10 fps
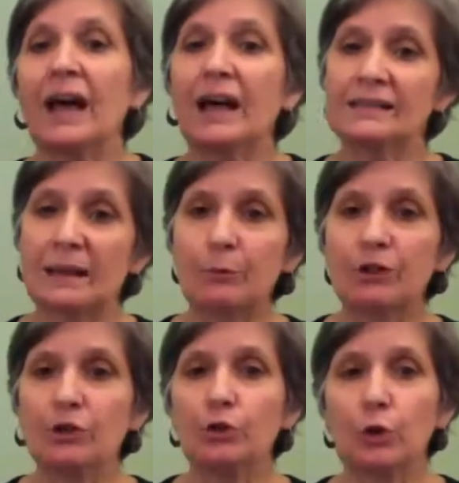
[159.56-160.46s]
A separate
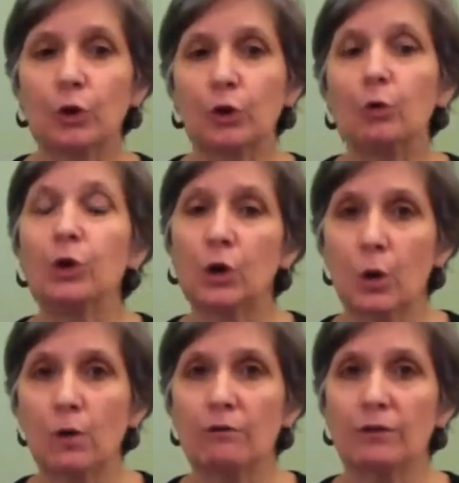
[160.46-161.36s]
tutorial will
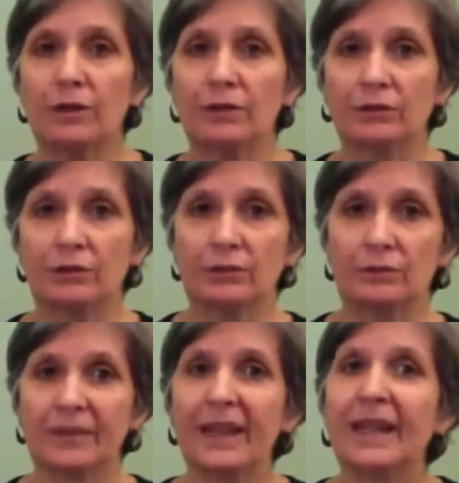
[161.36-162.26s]
go over this.
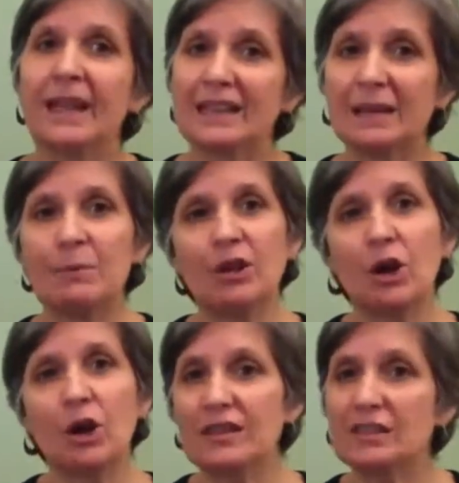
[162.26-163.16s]
Keeping
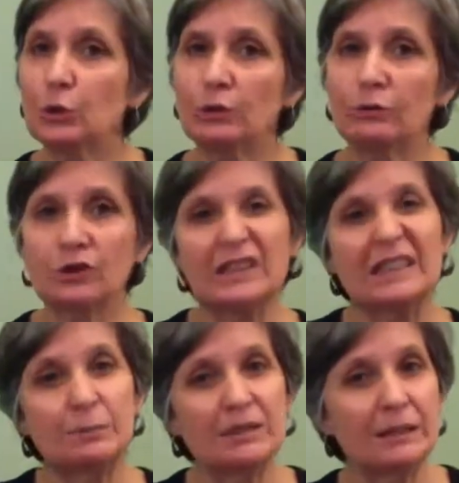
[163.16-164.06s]
all these
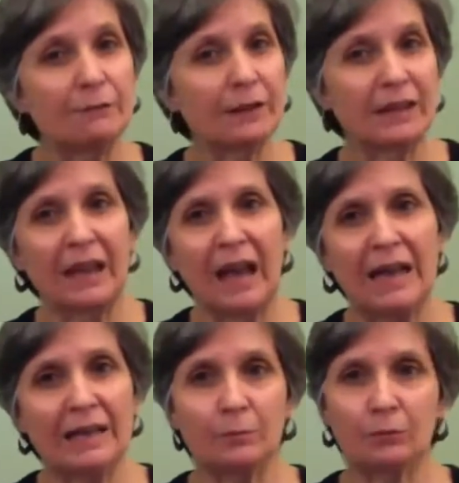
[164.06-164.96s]
university-specific
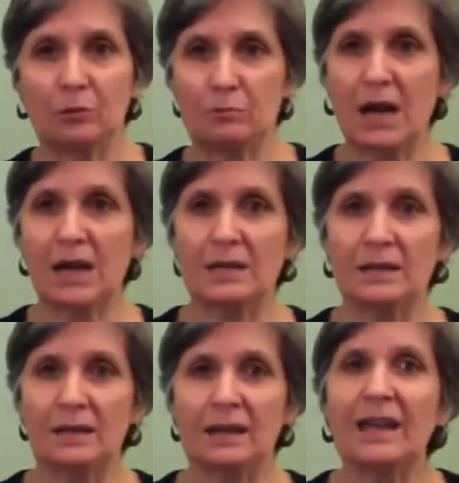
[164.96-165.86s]
items in mind,
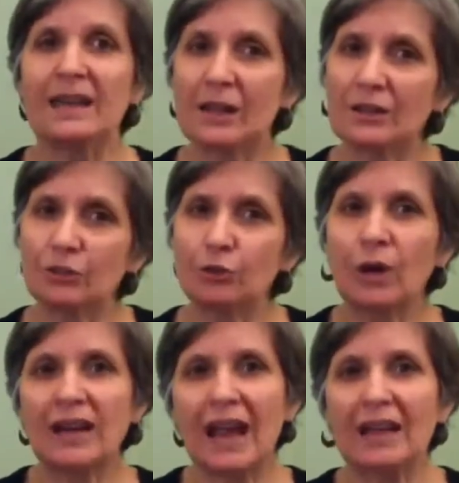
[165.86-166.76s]
now let's try
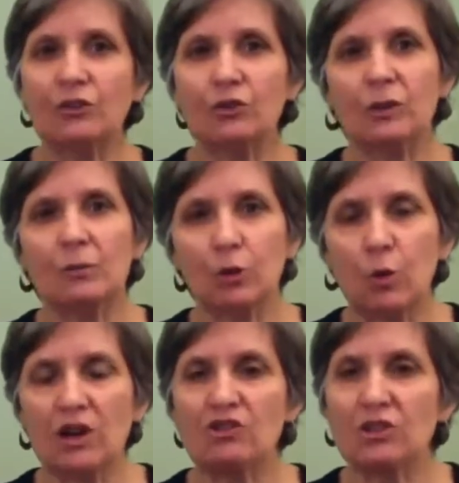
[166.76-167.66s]
to answer some of the
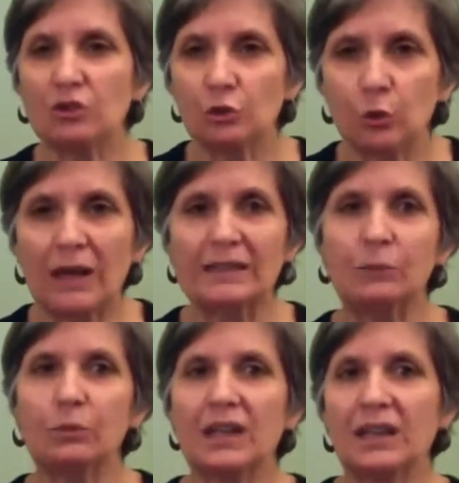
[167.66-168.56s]
questions directly
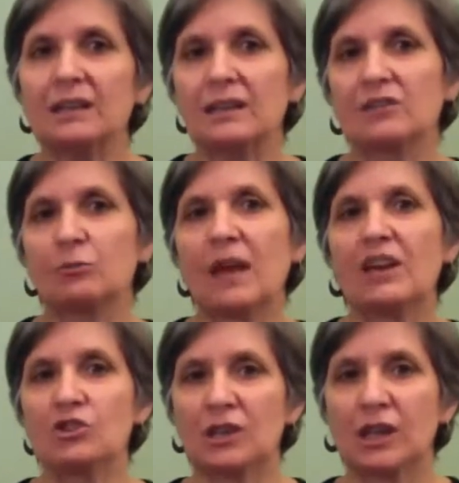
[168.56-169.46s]
related to the
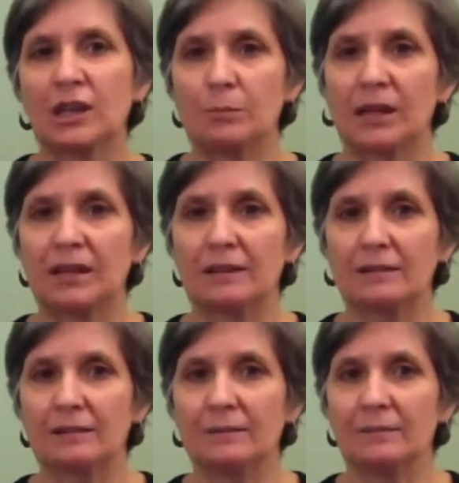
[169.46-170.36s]
Spanish study plans.
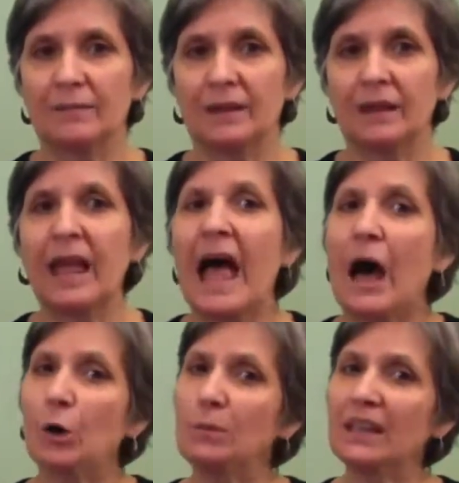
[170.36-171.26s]
I
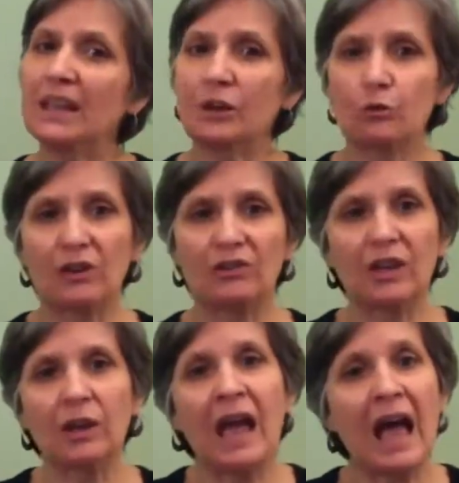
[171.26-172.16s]
will begin
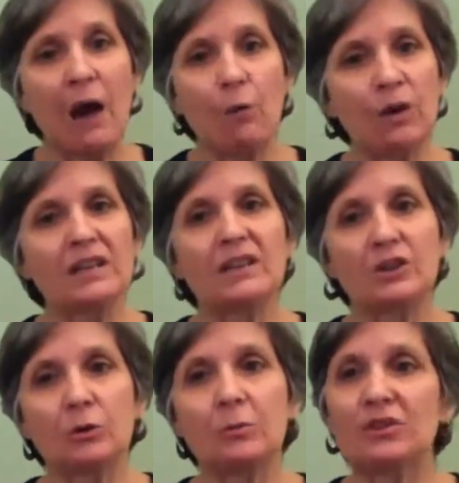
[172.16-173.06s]
addressing how one
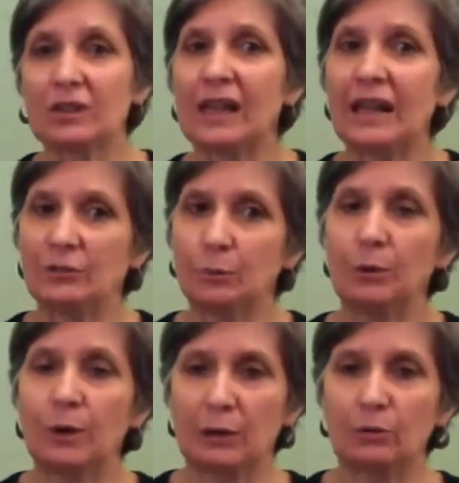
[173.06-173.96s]
determines class
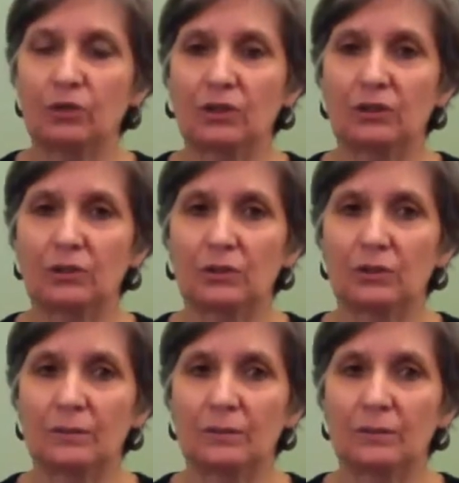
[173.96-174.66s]
prerequisites.